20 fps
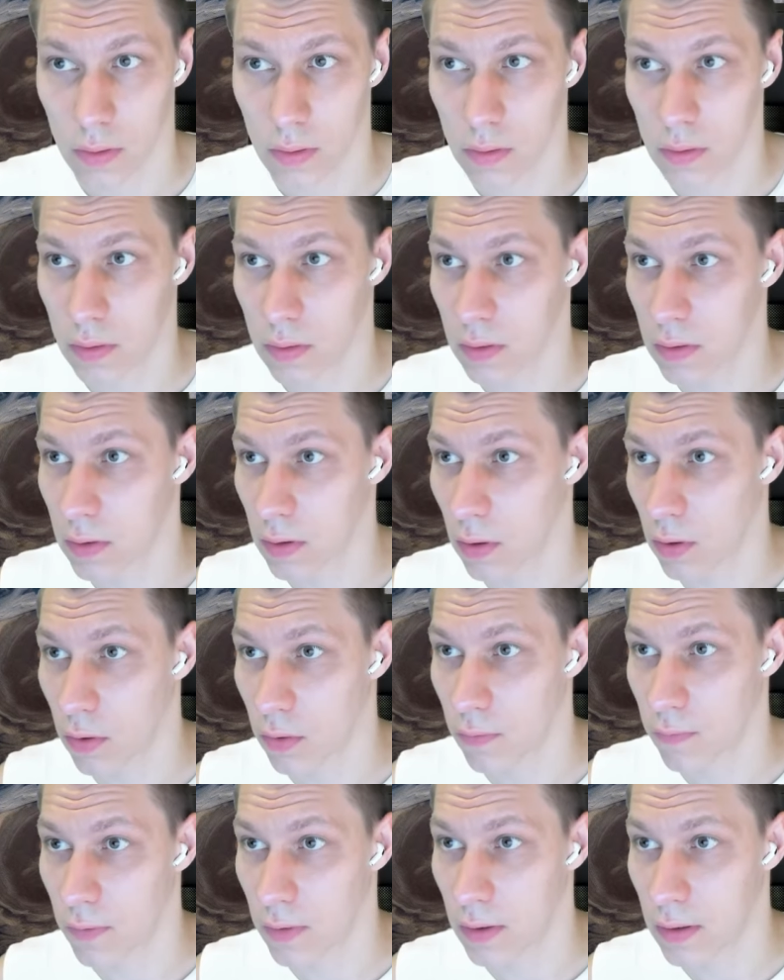
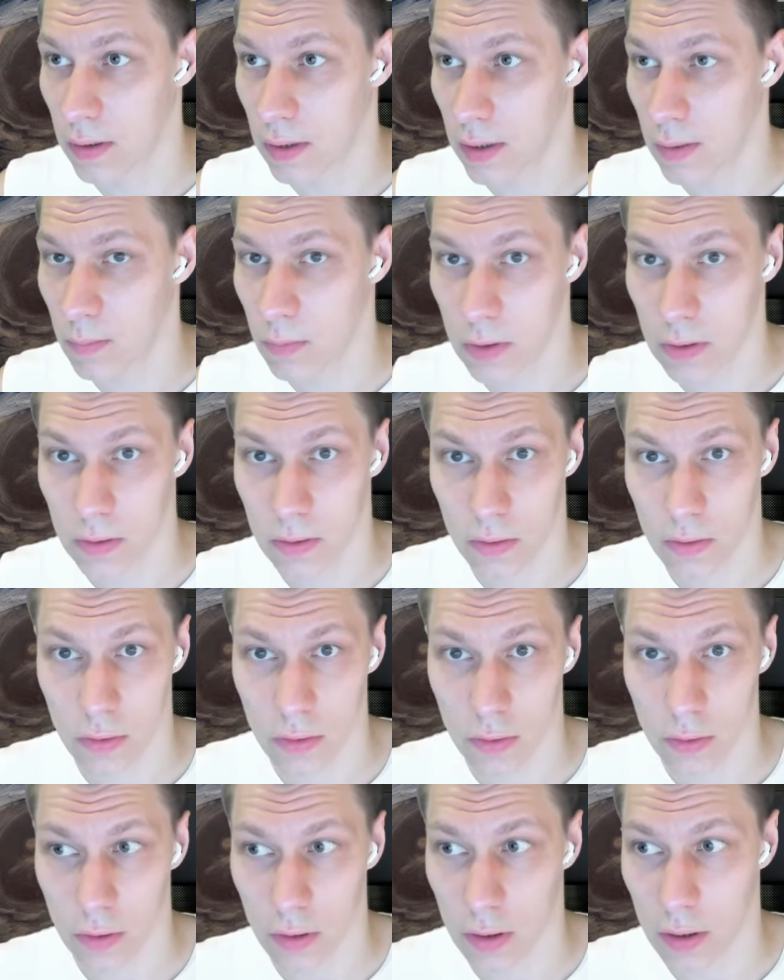So we renamed
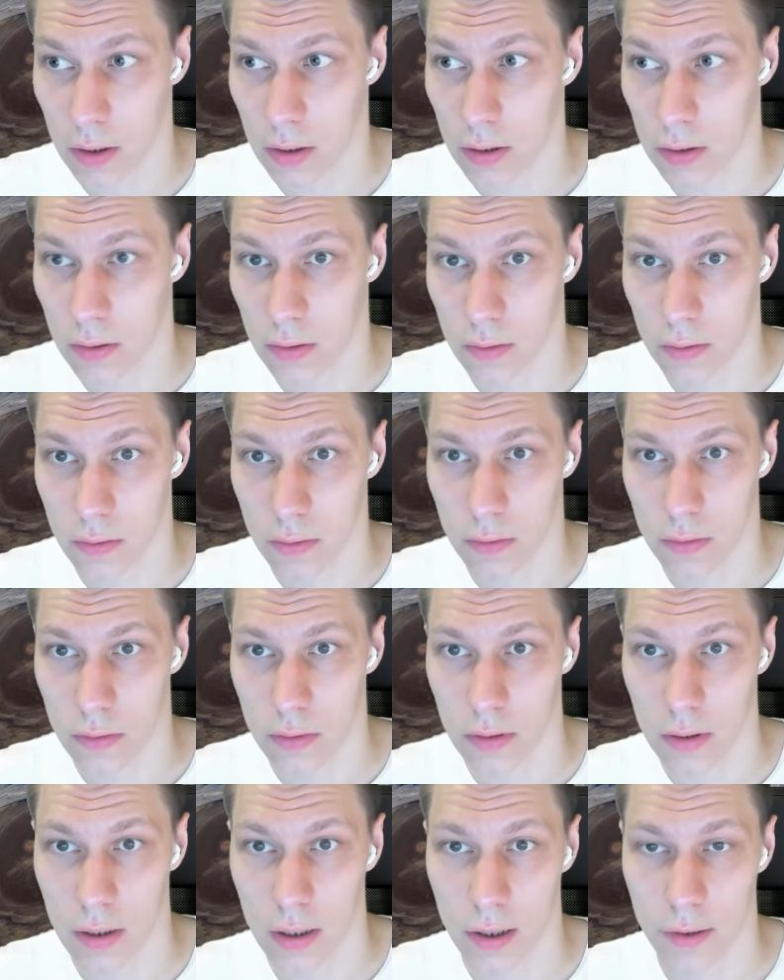it, and
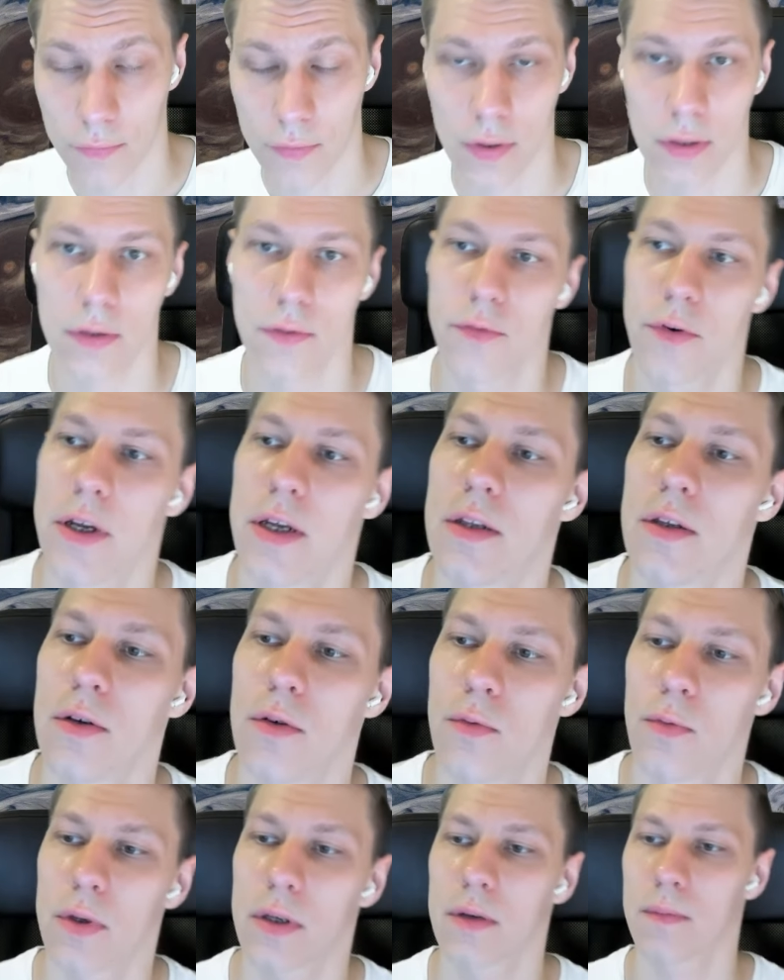now we can create a new
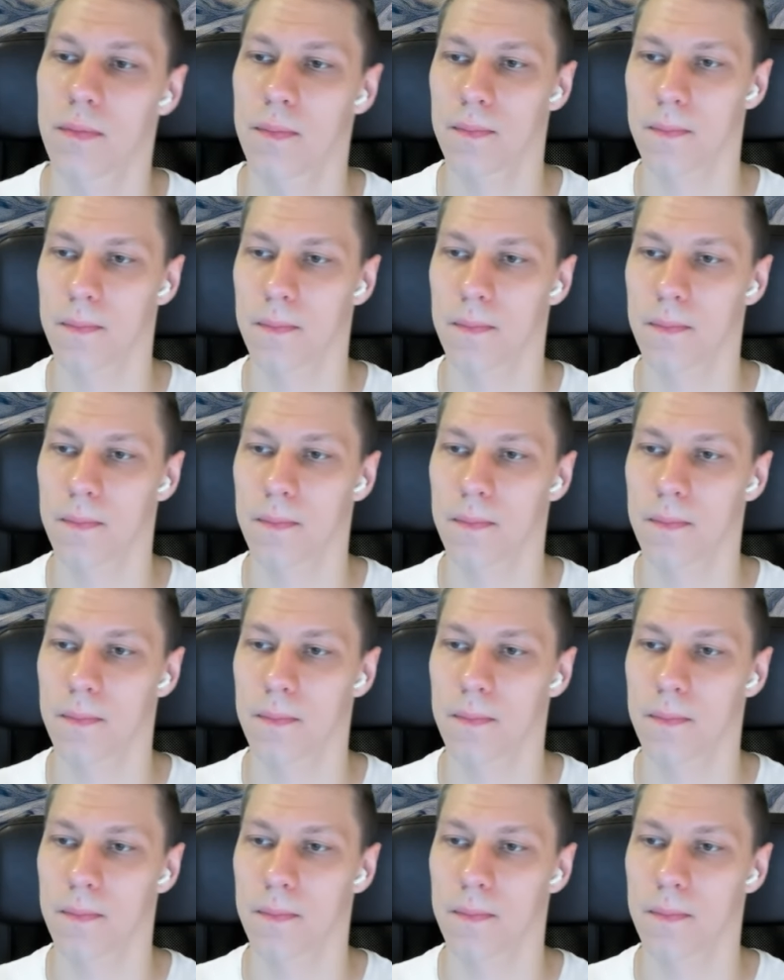one.